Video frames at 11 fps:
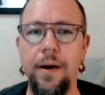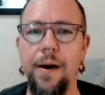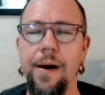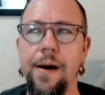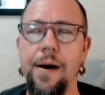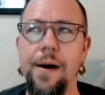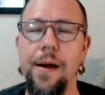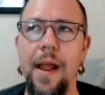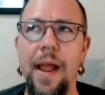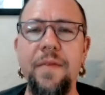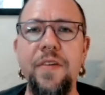Uh,
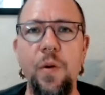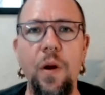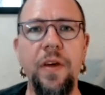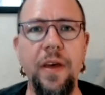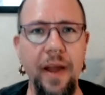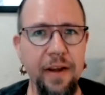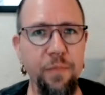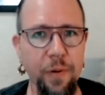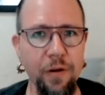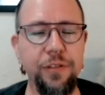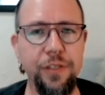and if you are the kind of
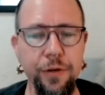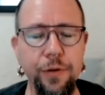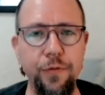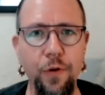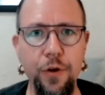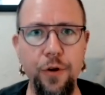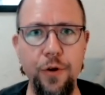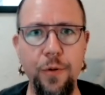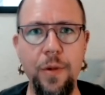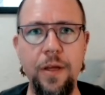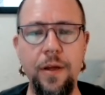person for
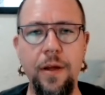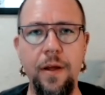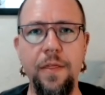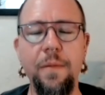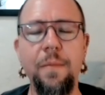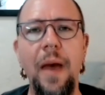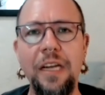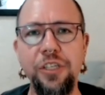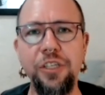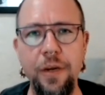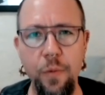whom the
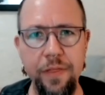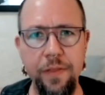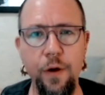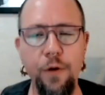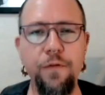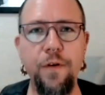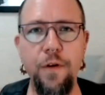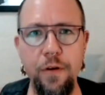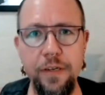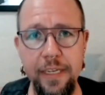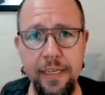magic with no
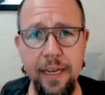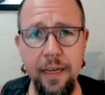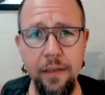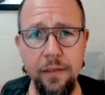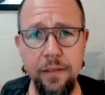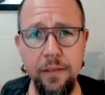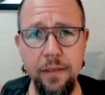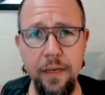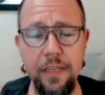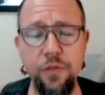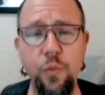further details
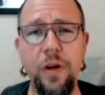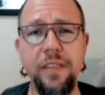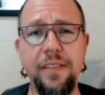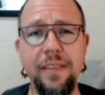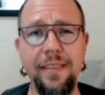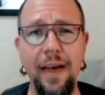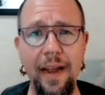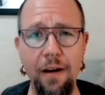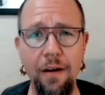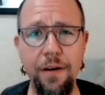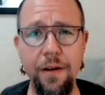is what is
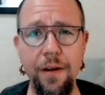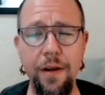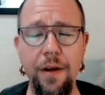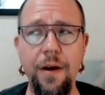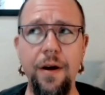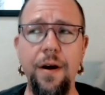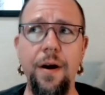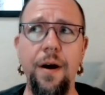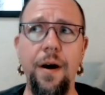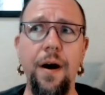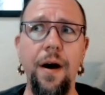desired,
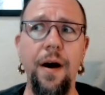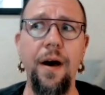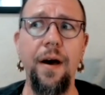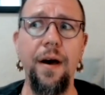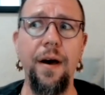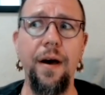uh,